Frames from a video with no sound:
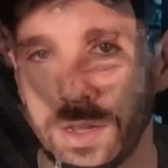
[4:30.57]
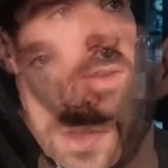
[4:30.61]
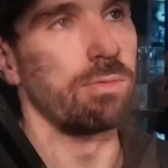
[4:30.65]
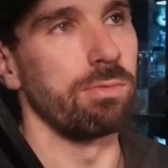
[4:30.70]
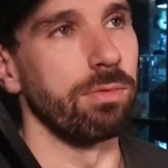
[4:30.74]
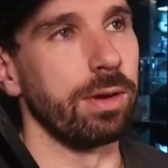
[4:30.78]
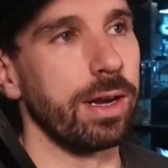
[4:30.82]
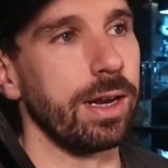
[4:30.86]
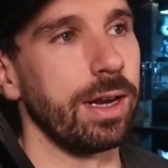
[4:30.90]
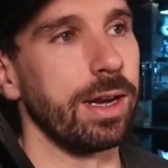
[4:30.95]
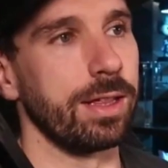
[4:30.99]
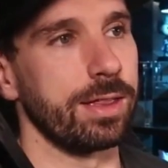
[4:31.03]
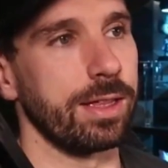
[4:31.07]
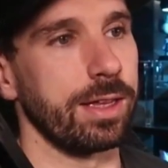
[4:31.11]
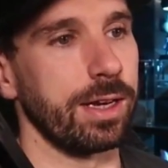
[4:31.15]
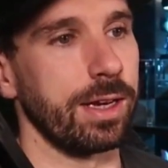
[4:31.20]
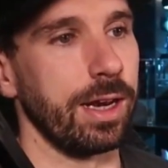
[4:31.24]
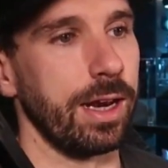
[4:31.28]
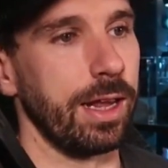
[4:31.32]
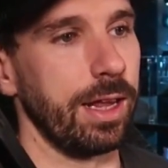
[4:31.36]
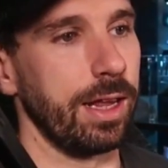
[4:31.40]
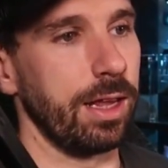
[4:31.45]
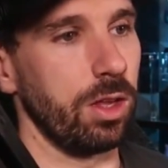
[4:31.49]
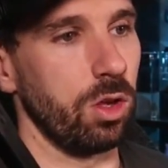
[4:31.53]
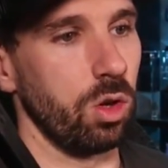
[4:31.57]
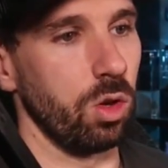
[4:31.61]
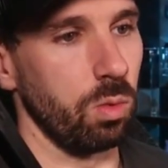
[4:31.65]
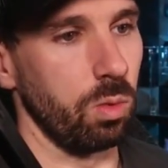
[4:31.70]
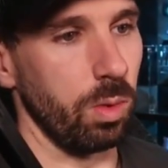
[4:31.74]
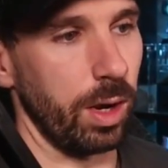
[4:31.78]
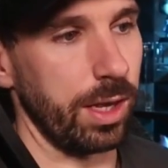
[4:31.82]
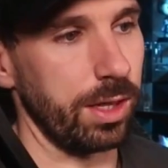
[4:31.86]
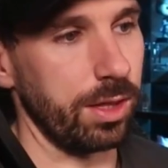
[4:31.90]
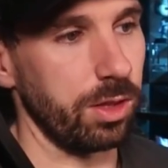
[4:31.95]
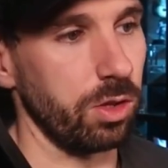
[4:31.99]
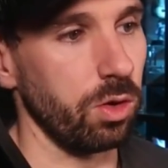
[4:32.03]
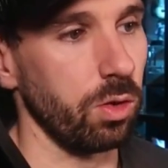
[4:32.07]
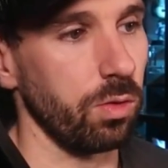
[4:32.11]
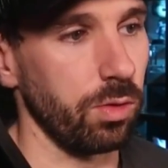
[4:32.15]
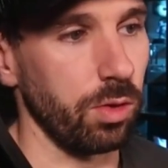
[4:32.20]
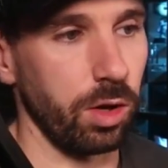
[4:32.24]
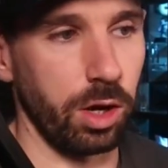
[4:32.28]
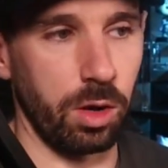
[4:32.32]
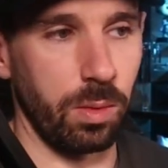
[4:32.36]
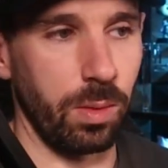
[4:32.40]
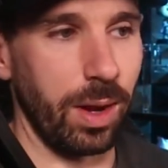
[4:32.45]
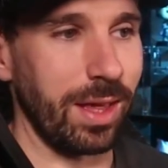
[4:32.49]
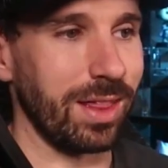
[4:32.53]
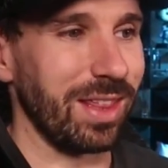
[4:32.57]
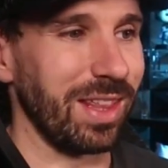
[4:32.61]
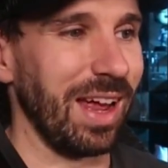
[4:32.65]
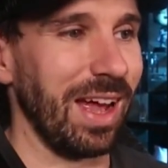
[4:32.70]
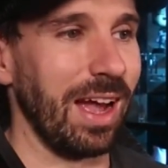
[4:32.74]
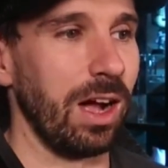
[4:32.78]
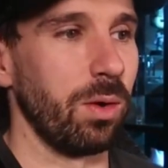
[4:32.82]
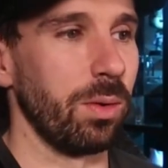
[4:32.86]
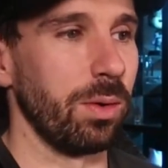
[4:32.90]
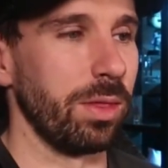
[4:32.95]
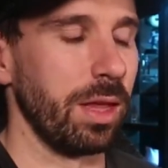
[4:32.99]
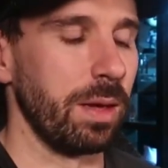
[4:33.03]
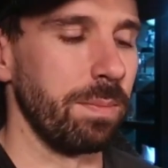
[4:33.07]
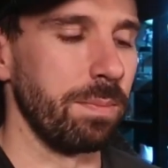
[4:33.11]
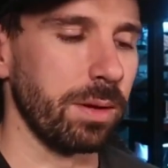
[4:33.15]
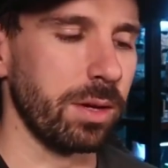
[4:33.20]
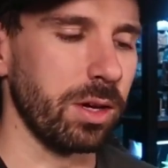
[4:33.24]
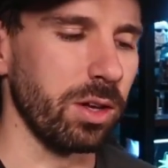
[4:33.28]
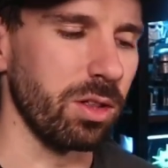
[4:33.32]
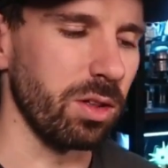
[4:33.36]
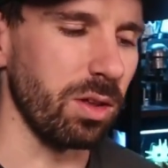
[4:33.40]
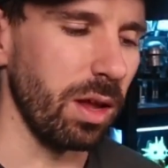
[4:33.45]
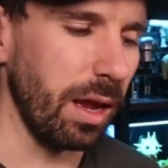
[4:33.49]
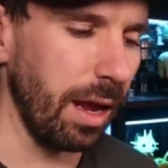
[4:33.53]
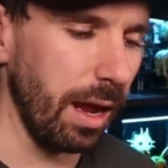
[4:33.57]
Realistically, you're going to waste an hour with them, because